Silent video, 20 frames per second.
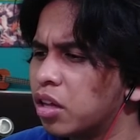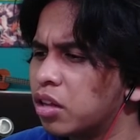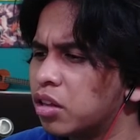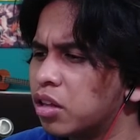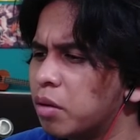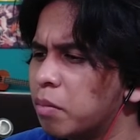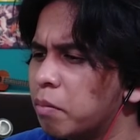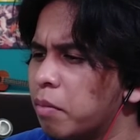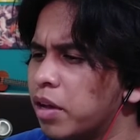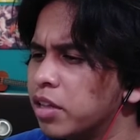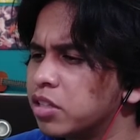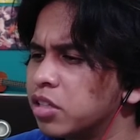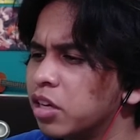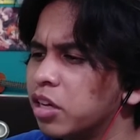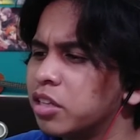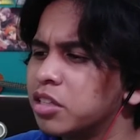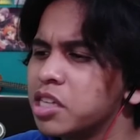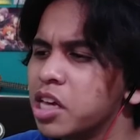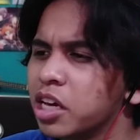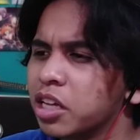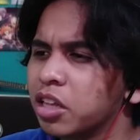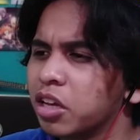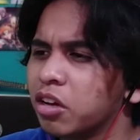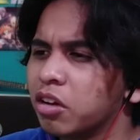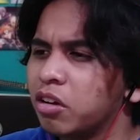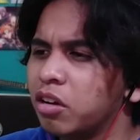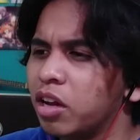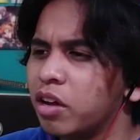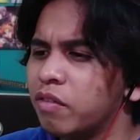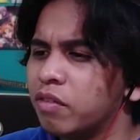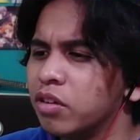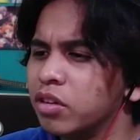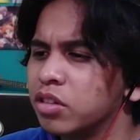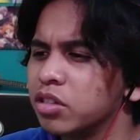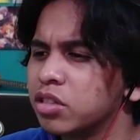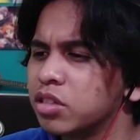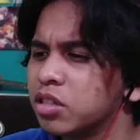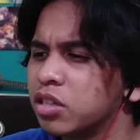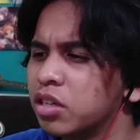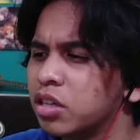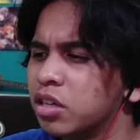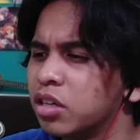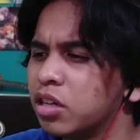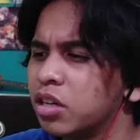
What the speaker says: The mental and technical levels.